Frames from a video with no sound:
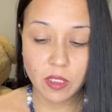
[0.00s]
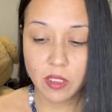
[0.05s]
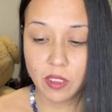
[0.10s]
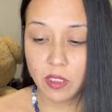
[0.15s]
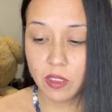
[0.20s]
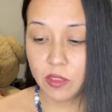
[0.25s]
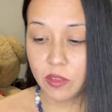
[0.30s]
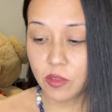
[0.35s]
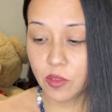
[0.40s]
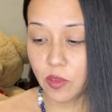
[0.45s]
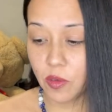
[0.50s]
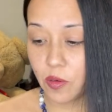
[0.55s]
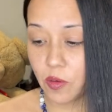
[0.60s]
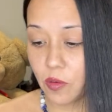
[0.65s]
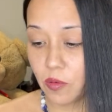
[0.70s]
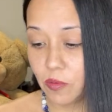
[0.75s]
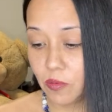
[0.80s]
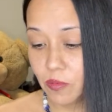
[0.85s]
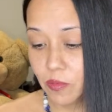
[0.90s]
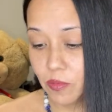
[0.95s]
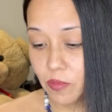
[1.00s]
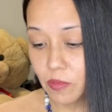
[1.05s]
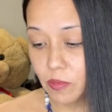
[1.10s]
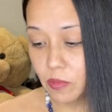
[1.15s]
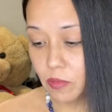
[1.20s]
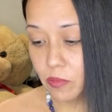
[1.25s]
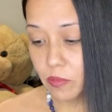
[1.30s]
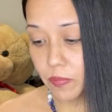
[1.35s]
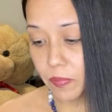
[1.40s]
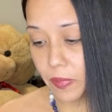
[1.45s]
So,
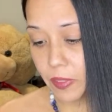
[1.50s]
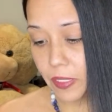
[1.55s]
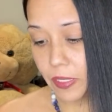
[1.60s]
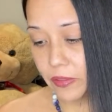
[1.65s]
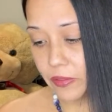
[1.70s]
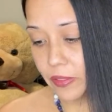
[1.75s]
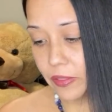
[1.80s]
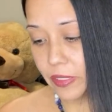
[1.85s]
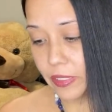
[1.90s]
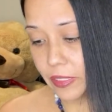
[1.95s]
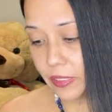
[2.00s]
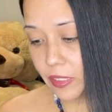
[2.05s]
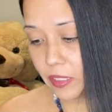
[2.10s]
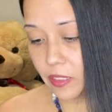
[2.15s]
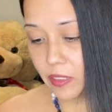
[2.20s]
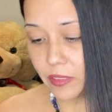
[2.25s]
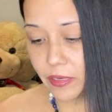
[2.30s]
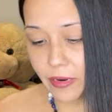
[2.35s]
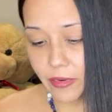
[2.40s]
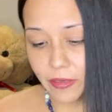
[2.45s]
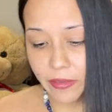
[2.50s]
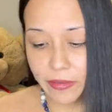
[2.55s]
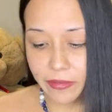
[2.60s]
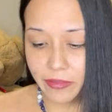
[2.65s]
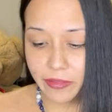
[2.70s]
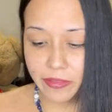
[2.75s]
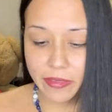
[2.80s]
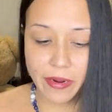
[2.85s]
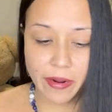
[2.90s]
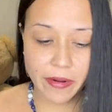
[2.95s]
but I think I needed that
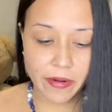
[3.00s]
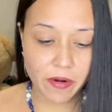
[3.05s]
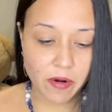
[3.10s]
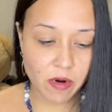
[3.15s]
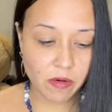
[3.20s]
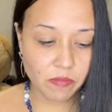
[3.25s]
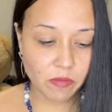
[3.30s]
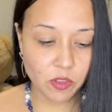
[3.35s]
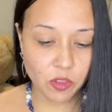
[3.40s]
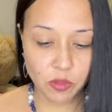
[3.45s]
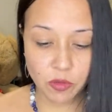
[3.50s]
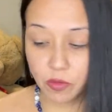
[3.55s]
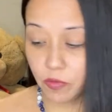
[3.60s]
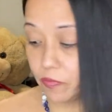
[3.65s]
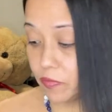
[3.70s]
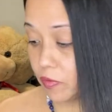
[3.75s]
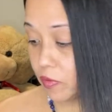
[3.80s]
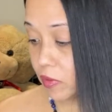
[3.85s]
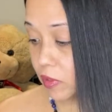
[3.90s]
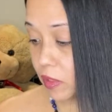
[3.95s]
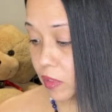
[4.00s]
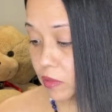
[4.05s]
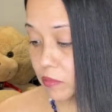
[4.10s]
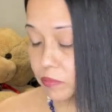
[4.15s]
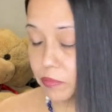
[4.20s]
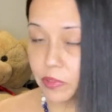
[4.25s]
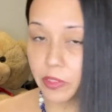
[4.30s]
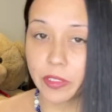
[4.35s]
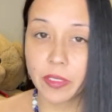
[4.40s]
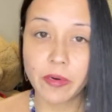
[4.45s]
day off, truthfully,
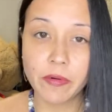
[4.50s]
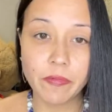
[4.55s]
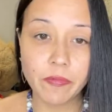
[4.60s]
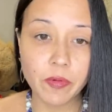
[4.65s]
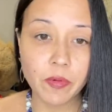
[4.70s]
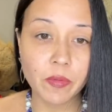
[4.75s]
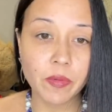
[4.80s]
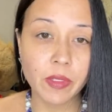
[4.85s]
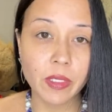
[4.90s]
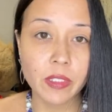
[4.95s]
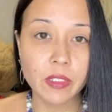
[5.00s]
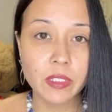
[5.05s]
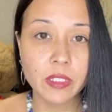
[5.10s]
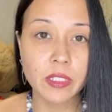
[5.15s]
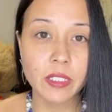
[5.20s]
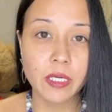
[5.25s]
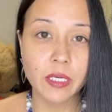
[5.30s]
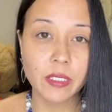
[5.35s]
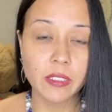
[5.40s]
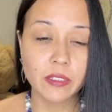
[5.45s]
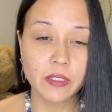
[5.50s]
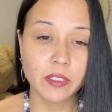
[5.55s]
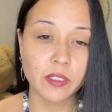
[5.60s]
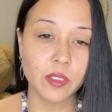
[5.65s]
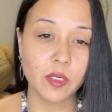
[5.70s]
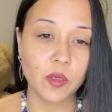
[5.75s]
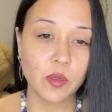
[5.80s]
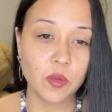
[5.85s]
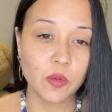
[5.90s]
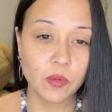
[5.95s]
to get a few things done.
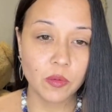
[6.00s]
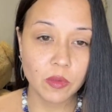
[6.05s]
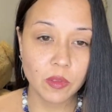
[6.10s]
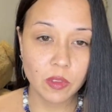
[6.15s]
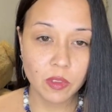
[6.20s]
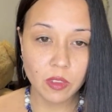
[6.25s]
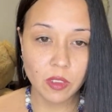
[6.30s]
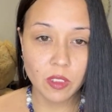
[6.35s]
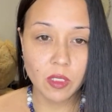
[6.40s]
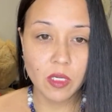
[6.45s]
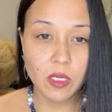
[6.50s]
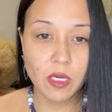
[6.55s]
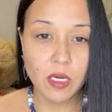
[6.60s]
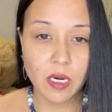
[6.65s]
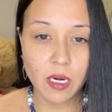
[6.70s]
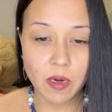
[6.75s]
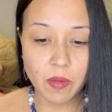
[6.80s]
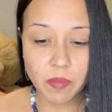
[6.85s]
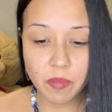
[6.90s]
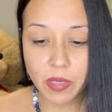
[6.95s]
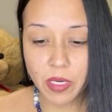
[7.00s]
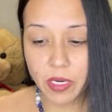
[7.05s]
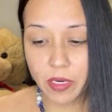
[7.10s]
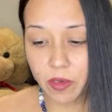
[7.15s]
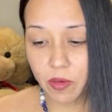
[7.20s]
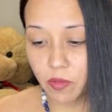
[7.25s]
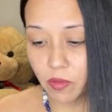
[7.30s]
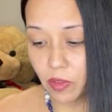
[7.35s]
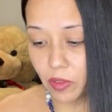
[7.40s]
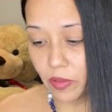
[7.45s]
So, I'm back
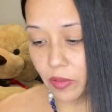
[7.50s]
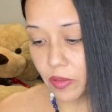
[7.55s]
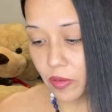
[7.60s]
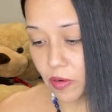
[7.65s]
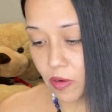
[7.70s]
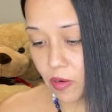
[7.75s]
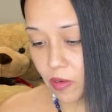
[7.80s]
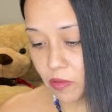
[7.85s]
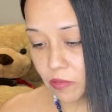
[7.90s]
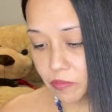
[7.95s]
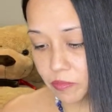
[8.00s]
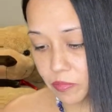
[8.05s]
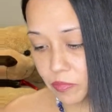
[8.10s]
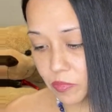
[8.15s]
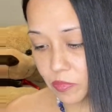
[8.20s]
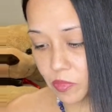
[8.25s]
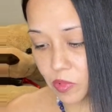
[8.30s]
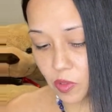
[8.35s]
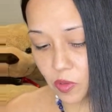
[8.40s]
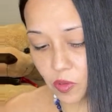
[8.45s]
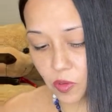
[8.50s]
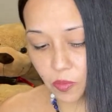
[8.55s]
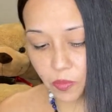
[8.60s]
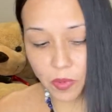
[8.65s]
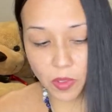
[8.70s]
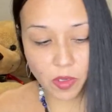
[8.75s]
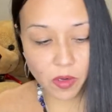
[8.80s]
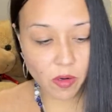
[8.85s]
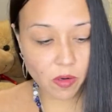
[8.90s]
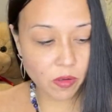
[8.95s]
with y'all. I hope
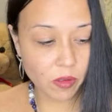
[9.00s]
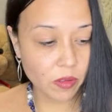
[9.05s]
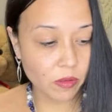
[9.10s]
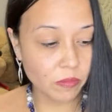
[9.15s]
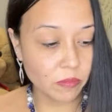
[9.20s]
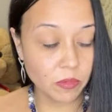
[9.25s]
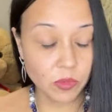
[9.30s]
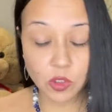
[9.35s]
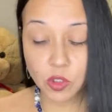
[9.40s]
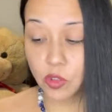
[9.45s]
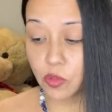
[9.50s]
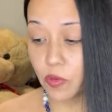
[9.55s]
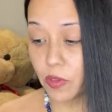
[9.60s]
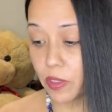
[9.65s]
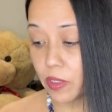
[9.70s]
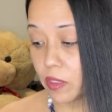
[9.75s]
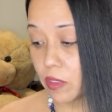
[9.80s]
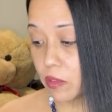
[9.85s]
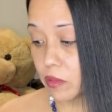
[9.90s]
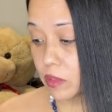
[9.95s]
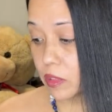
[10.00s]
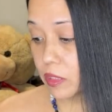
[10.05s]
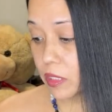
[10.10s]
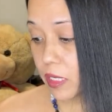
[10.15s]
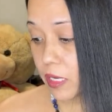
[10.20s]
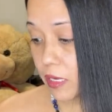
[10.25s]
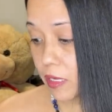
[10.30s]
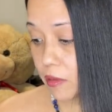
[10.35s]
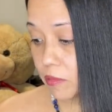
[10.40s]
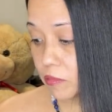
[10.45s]
y'all are enjoying y'all's
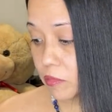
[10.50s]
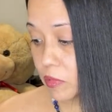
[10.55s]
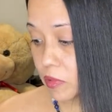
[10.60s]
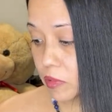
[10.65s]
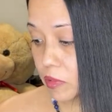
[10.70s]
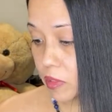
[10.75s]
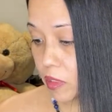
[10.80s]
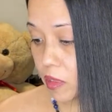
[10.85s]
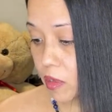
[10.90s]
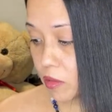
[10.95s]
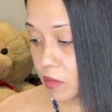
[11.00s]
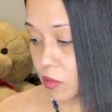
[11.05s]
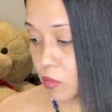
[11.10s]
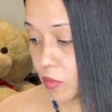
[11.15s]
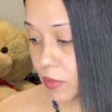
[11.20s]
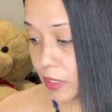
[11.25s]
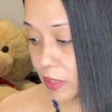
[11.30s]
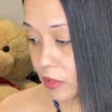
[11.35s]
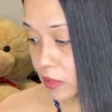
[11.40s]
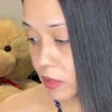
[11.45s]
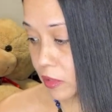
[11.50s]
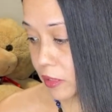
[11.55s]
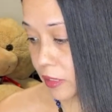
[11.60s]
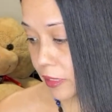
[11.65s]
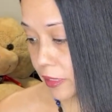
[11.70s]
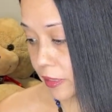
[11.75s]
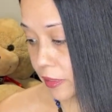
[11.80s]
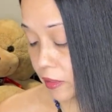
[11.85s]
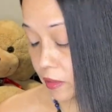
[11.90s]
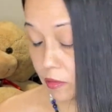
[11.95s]
time, y'all's
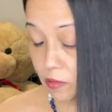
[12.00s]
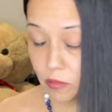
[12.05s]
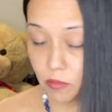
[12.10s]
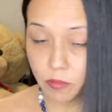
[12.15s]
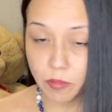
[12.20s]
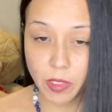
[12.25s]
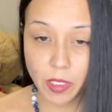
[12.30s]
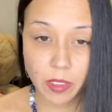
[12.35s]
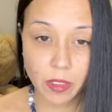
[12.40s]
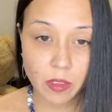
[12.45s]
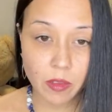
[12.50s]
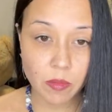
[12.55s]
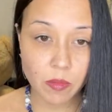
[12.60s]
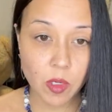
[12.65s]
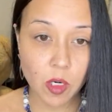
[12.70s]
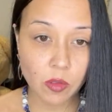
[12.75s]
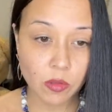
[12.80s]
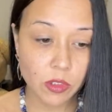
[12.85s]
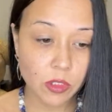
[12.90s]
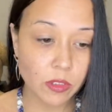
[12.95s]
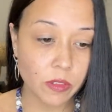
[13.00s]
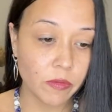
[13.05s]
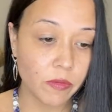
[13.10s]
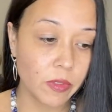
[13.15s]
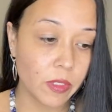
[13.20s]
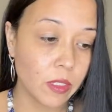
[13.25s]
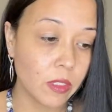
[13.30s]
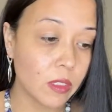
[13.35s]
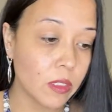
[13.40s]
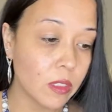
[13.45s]
Wednesday, and making the most of it.